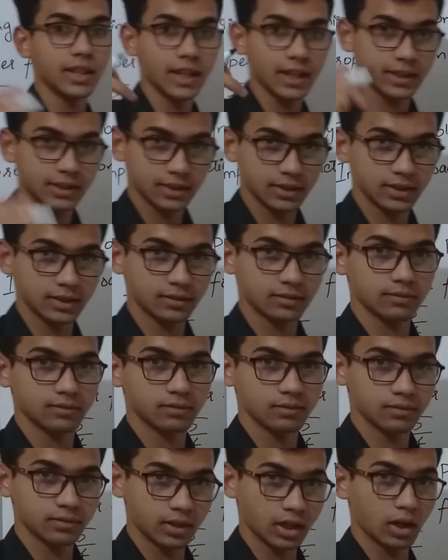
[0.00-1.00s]
at
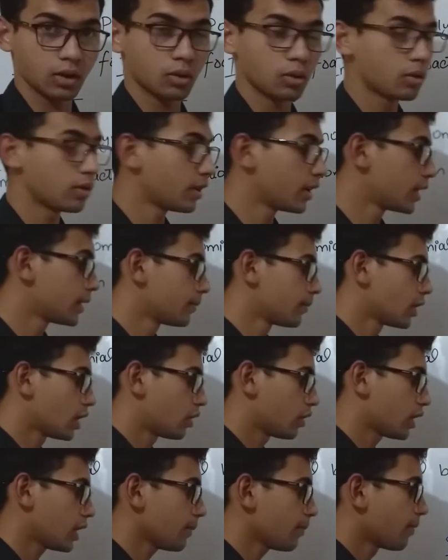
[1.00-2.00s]
now.
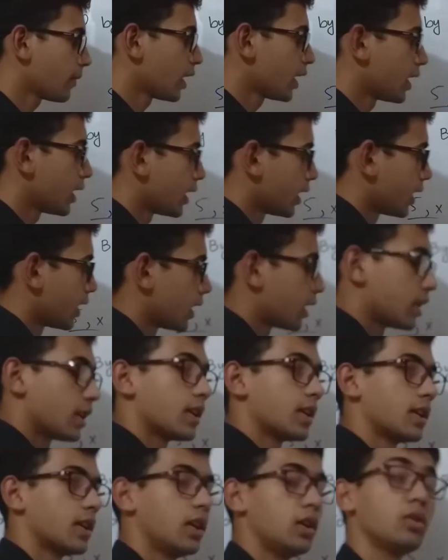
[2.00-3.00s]
Okay,
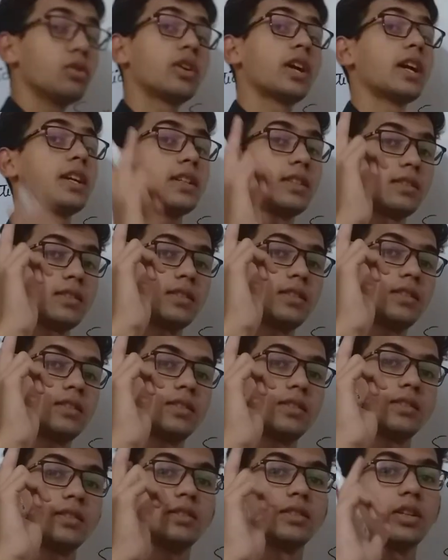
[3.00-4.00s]
look at
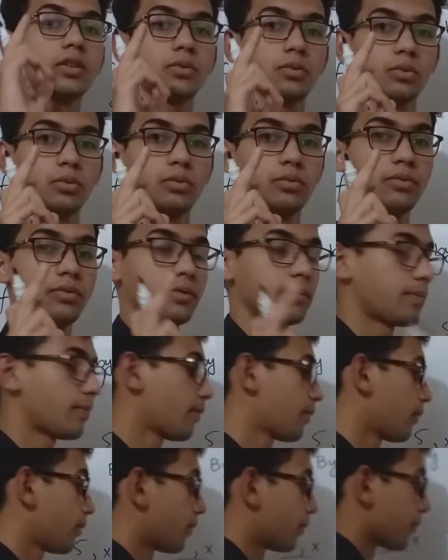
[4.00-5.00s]
the roof.
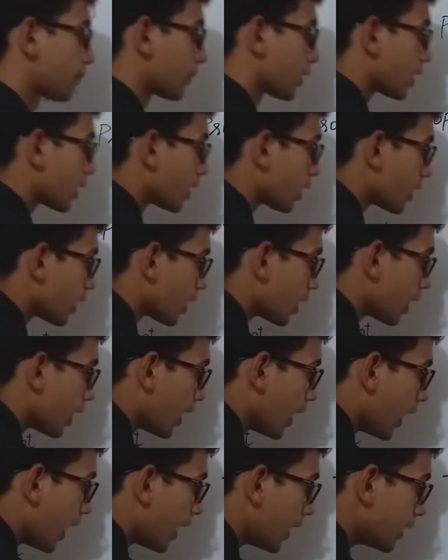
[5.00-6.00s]

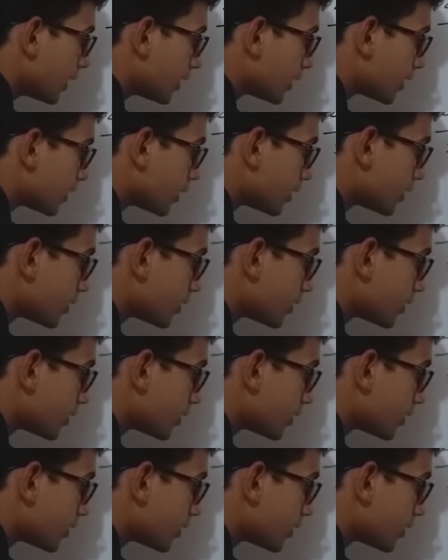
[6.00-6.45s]
And